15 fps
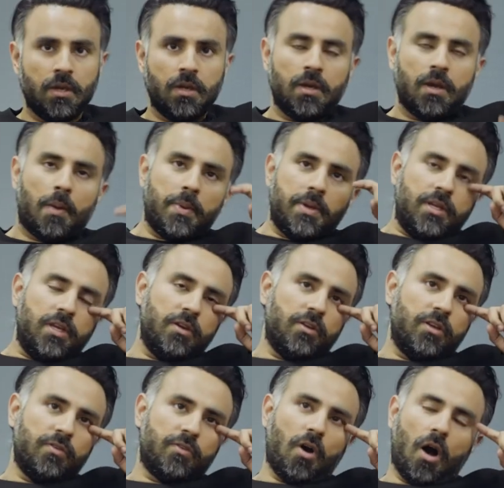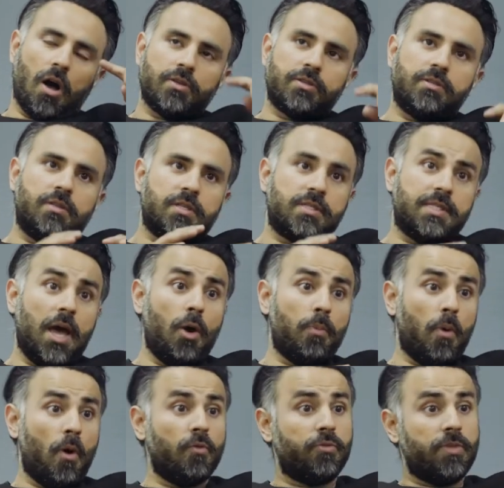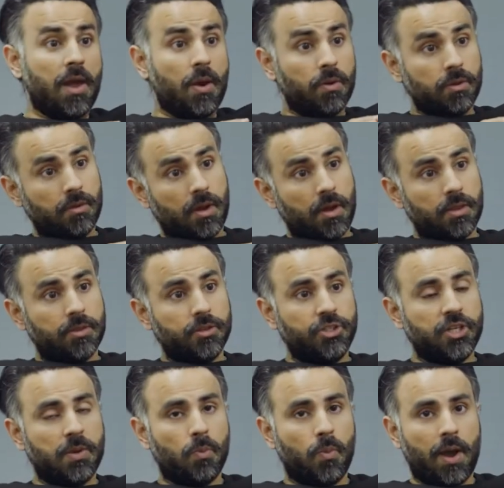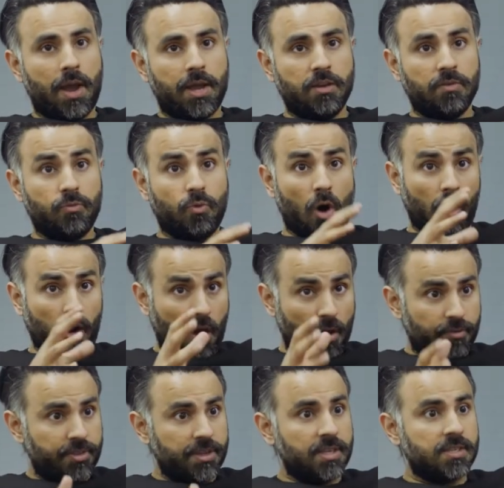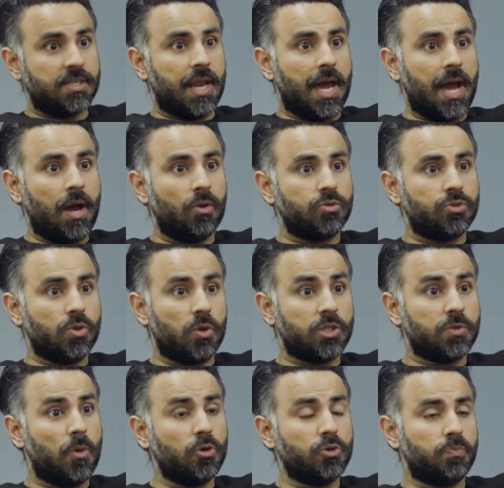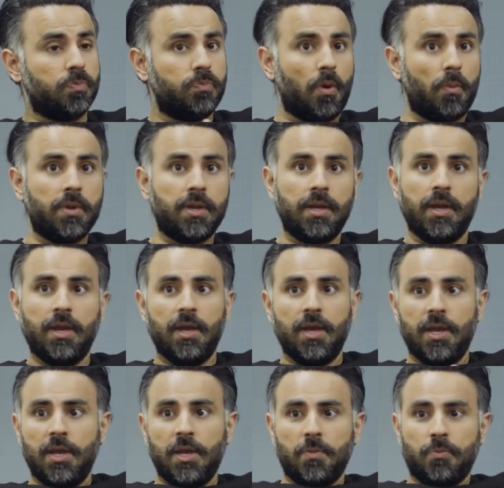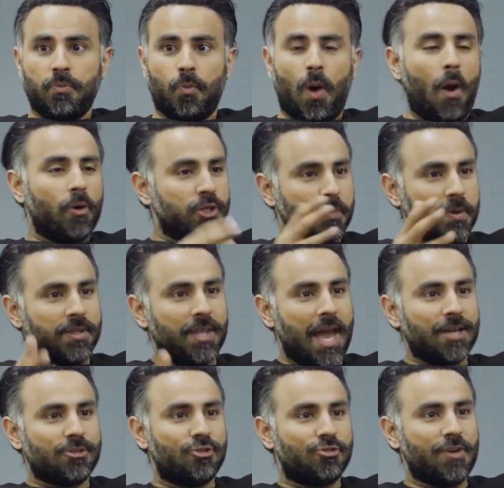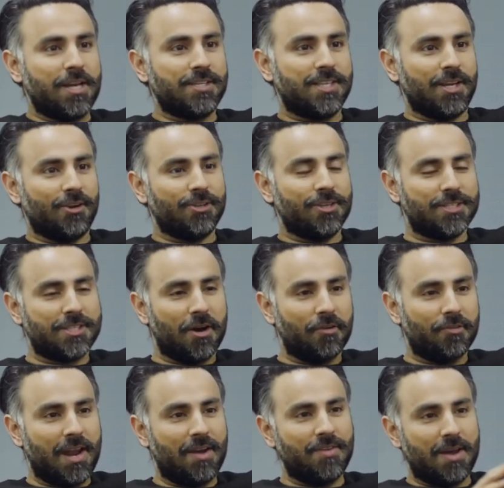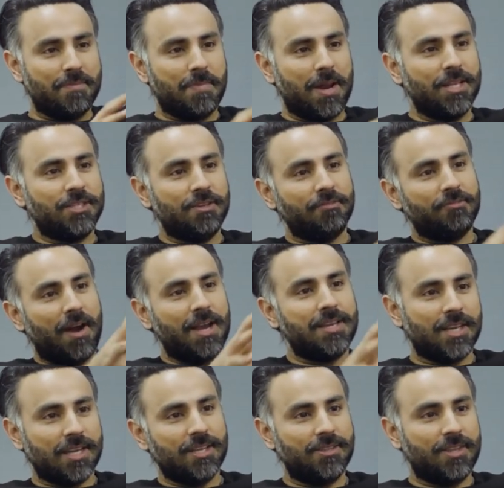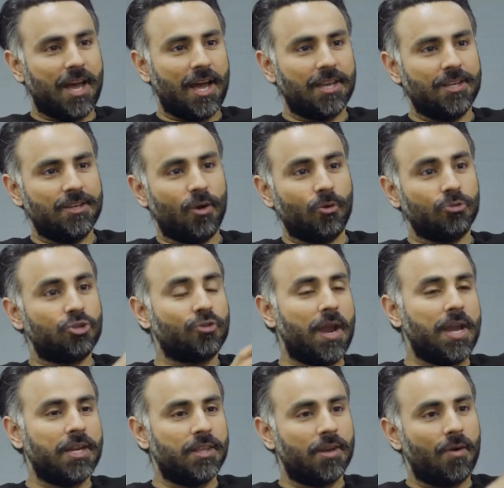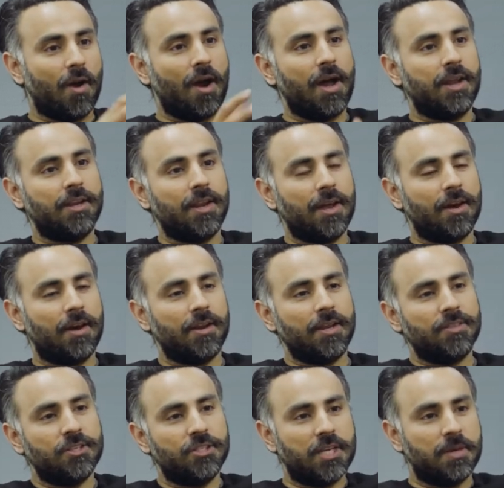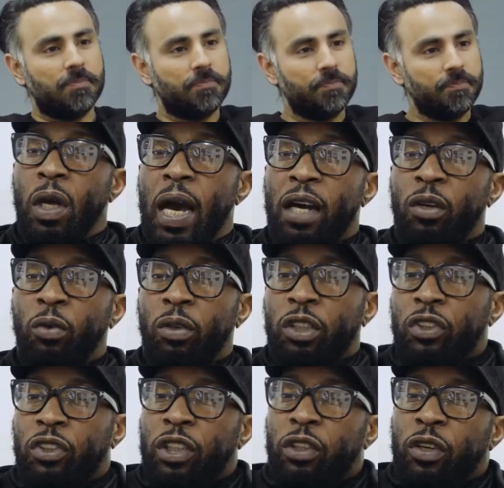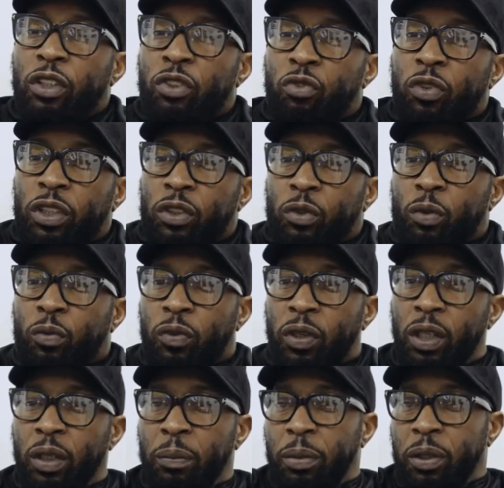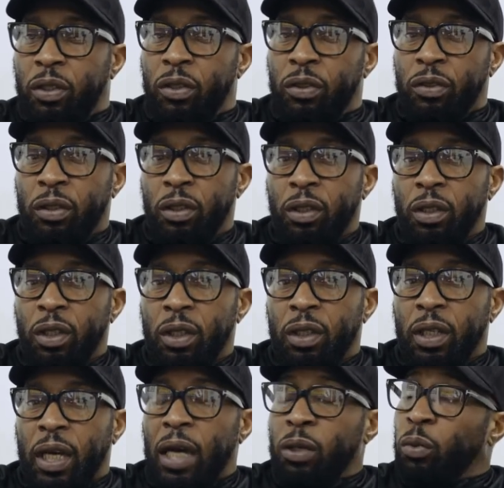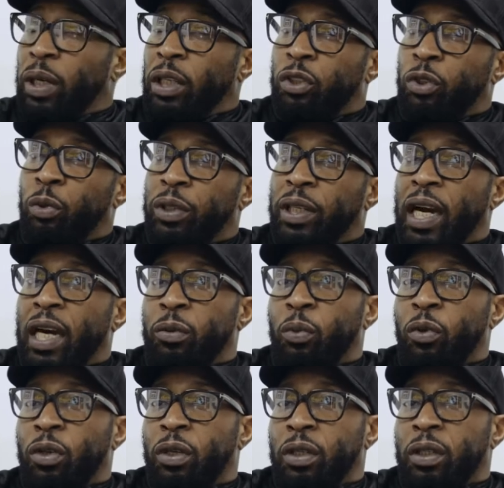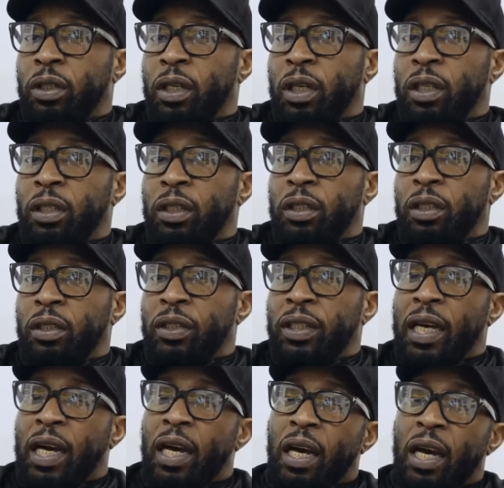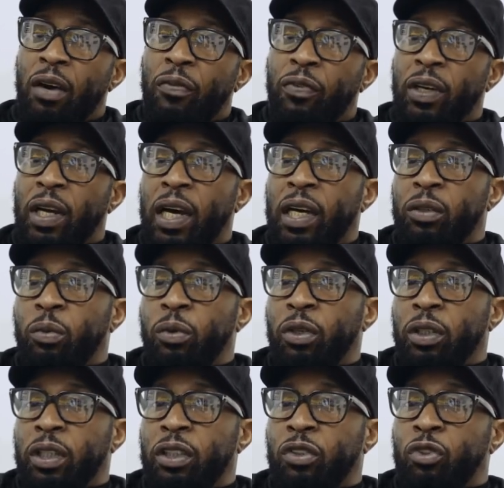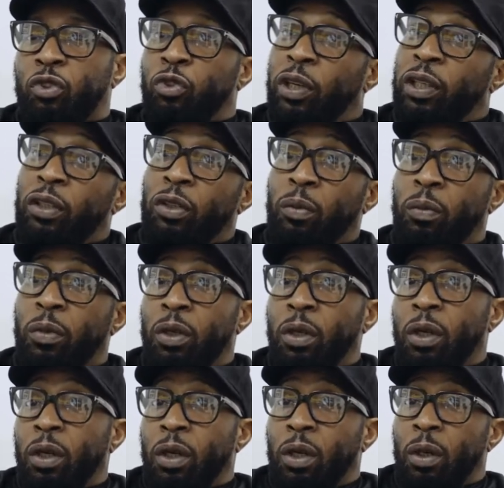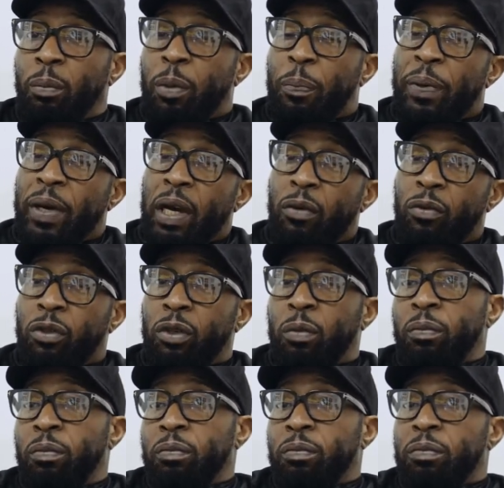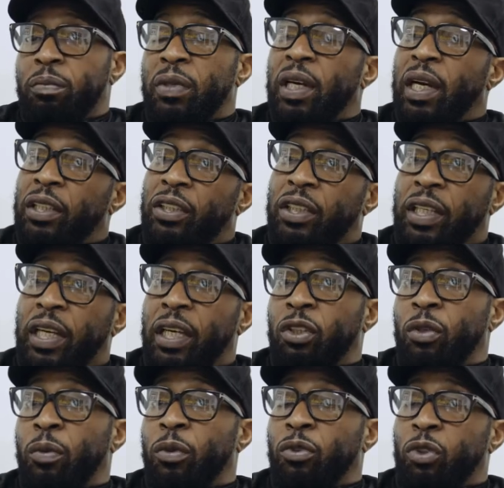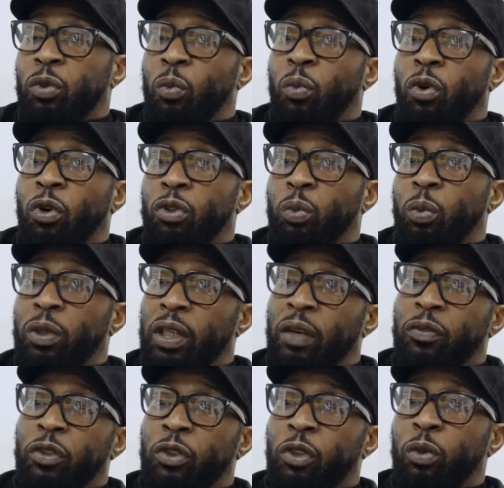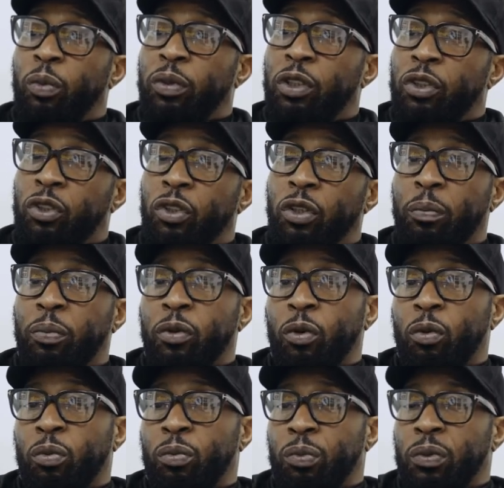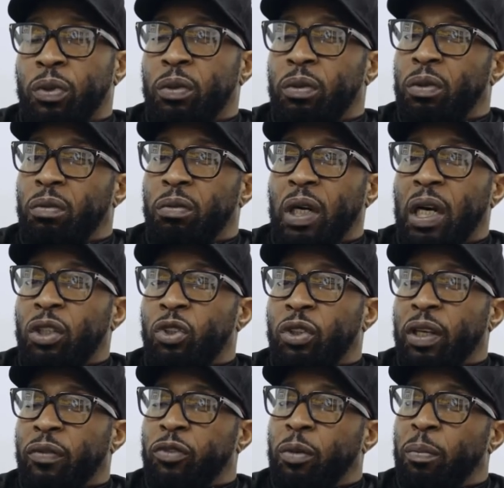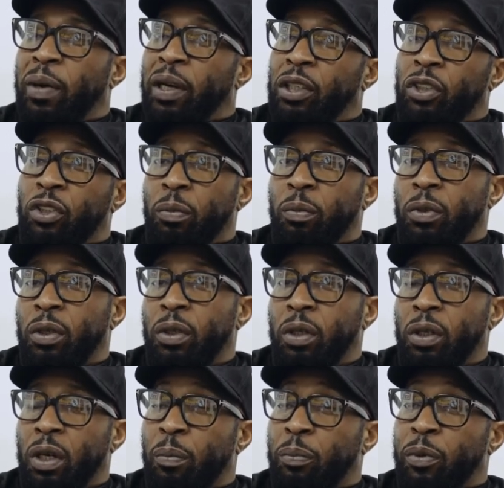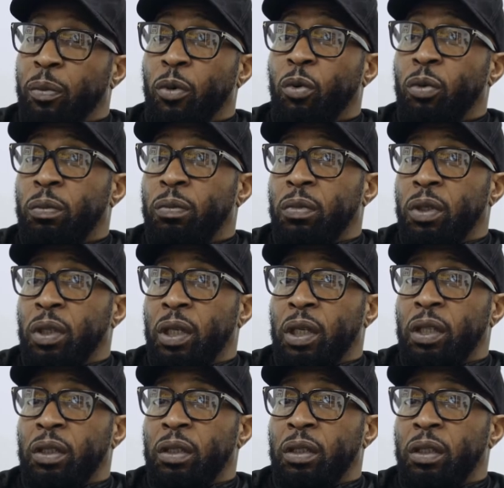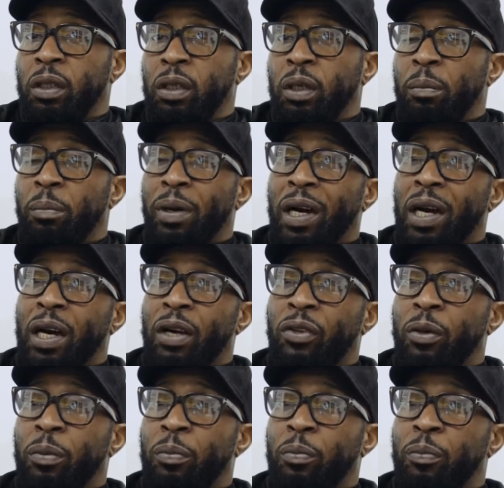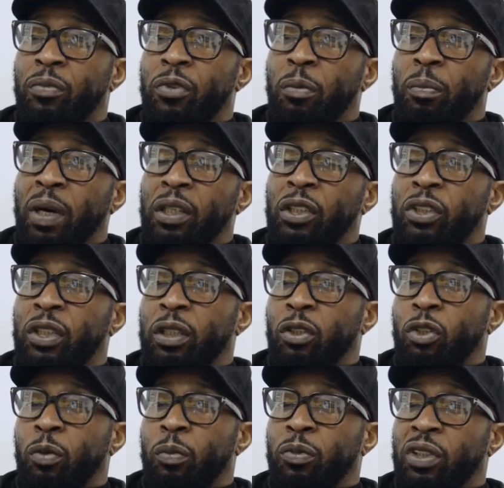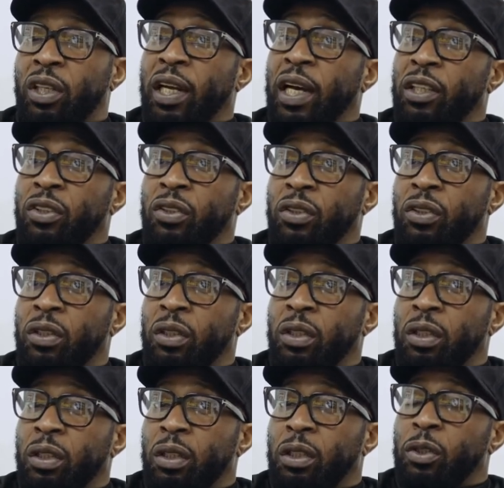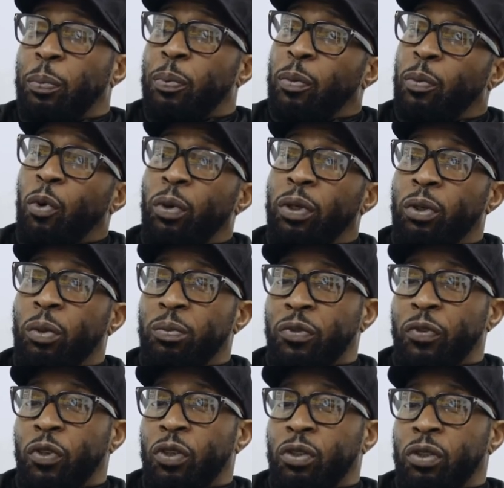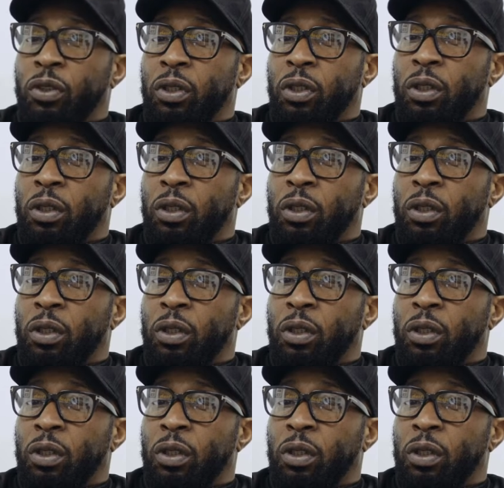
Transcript: I mean, you've got the setup over there at the gym where you've got a lot of things in-house. So I suppose probably, why would you bring the extra stress then on yourself and managing fighters that you don't train and aren't in the gym? I don't consider it a stress, you know, really, because I don't get to do the hard work. And the half of the hard work is training them, preparing them, educating them on towards what they have to do when they turn pro. No, I just have to manage them and promote them. And part of the managing comes last. The promoting comes first.